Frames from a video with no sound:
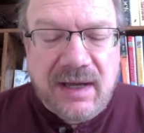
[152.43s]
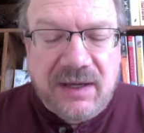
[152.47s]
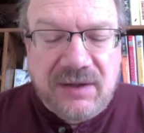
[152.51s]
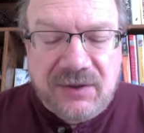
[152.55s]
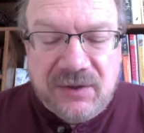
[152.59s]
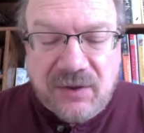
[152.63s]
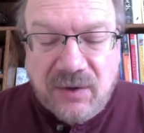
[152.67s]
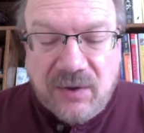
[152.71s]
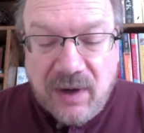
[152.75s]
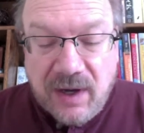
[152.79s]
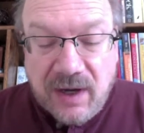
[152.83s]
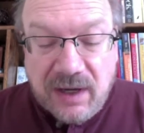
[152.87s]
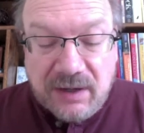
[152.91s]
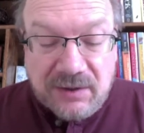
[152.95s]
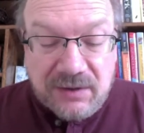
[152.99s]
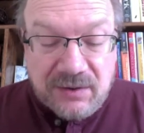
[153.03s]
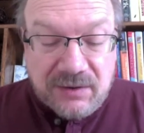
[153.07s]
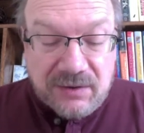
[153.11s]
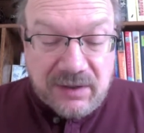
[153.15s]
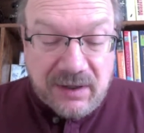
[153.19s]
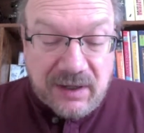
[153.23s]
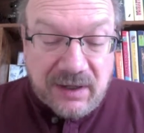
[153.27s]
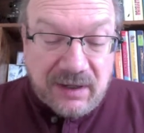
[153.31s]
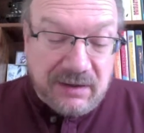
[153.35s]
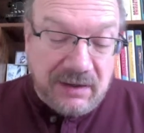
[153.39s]
And so I
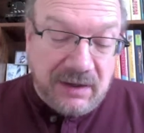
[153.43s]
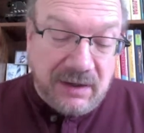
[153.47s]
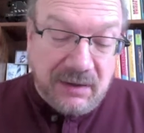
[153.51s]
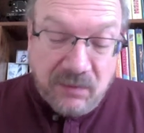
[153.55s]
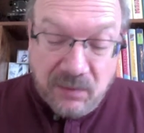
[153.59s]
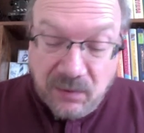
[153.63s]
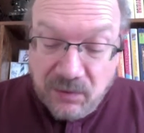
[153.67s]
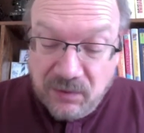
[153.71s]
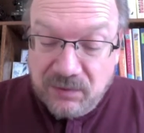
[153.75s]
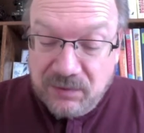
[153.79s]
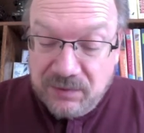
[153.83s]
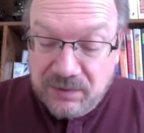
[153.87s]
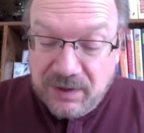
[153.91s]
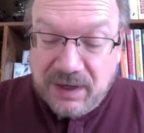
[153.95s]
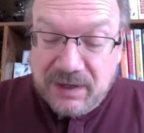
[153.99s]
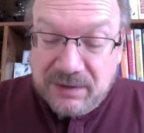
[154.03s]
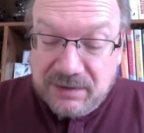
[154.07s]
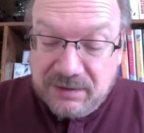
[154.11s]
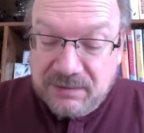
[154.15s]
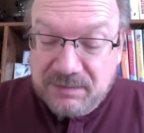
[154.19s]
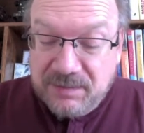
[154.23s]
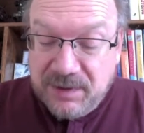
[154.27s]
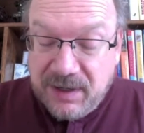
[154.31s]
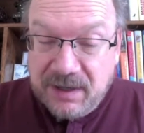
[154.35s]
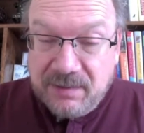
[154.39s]
wrote
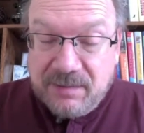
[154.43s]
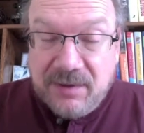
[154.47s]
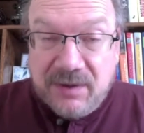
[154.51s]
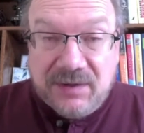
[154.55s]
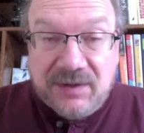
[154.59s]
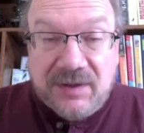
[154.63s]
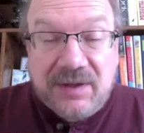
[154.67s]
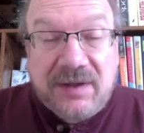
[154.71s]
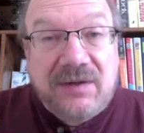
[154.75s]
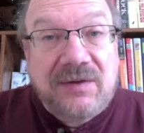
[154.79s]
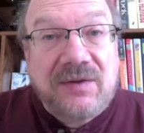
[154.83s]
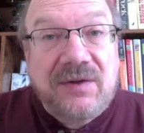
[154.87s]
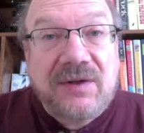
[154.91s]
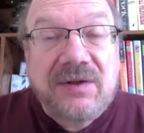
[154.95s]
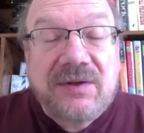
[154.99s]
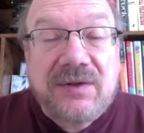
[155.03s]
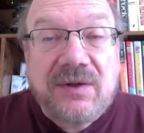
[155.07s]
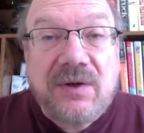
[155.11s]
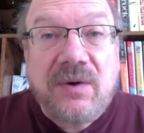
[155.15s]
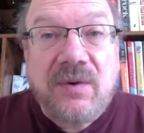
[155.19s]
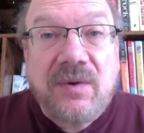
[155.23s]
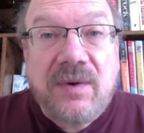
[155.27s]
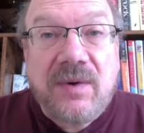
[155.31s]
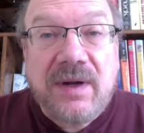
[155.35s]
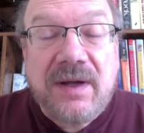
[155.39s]
on the paper, I said, is
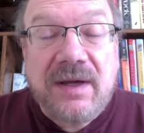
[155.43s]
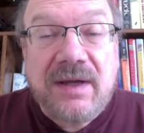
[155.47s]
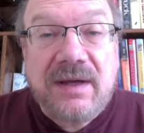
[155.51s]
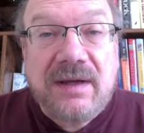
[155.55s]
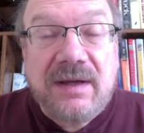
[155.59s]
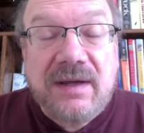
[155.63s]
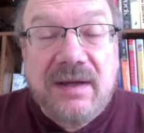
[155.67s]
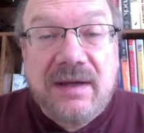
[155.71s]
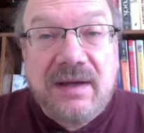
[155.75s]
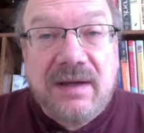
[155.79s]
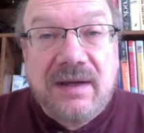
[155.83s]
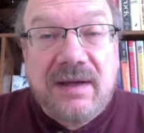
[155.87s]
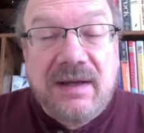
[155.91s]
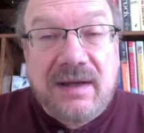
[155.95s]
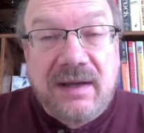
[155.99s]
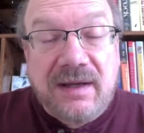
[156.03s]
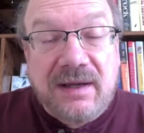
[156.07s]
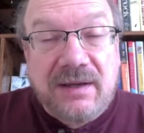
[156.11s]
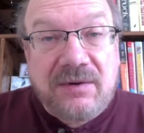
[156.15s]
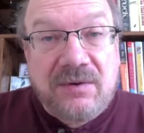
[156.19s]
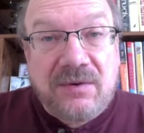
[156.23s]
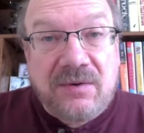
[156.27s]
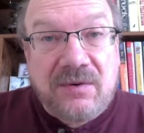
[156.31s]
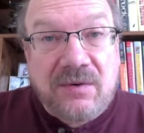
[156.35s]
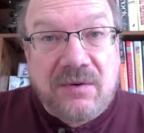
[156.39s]
this going
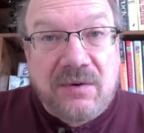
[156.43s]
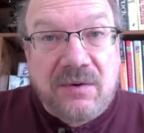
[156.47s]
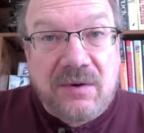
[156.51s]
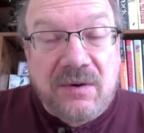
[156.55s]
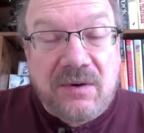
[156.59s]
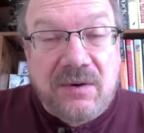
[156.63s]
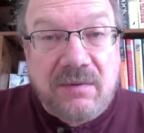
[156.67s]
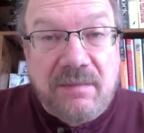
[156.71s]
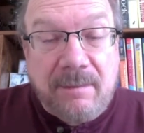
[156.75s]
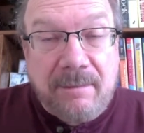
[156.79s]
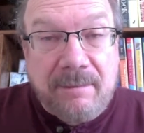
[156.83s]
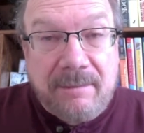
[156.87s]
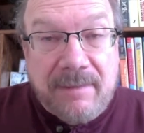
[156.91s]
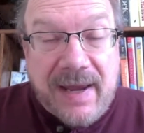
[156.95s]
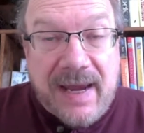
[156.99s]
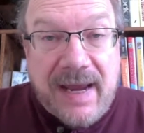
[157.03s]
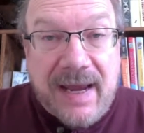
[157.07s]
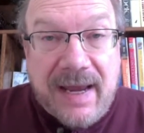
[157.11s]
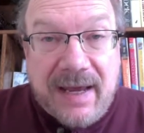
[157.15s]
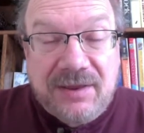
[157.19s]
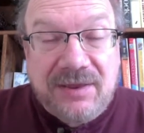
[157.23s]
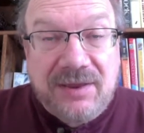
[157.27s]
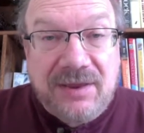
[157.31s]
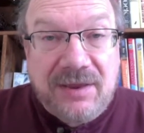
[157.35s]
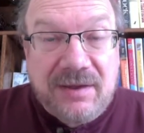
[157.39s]
in her
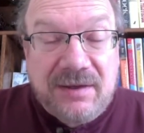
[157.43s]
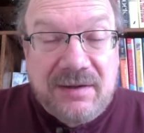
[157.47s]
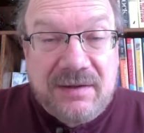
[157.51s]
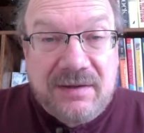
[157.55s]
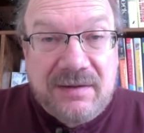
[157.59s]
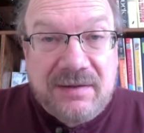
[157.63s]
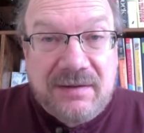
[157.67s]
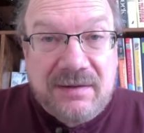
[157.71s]
math